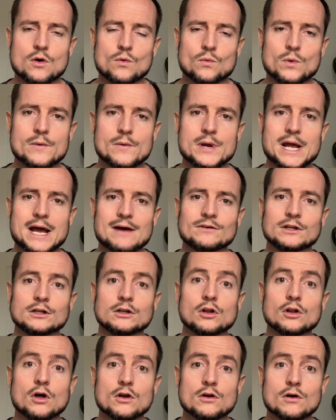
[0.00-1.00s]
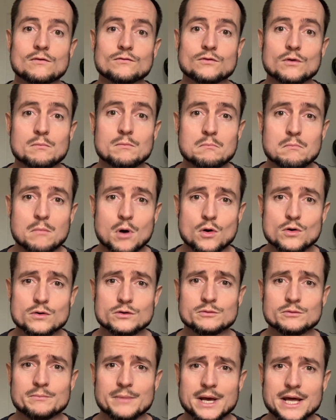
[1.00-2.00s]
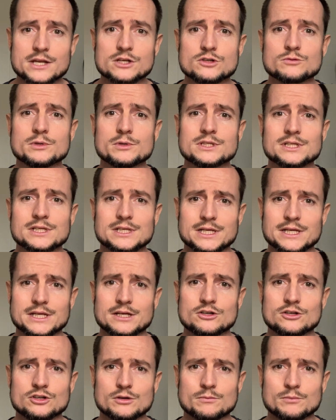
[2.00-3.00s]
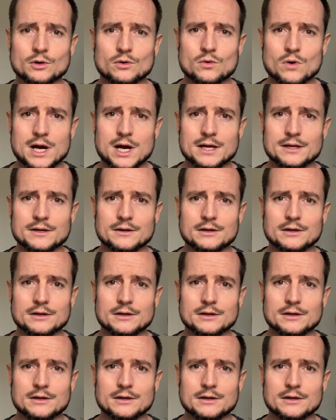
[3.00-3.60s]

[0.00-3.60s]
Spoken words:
where we have a lot of remote management and leadership required.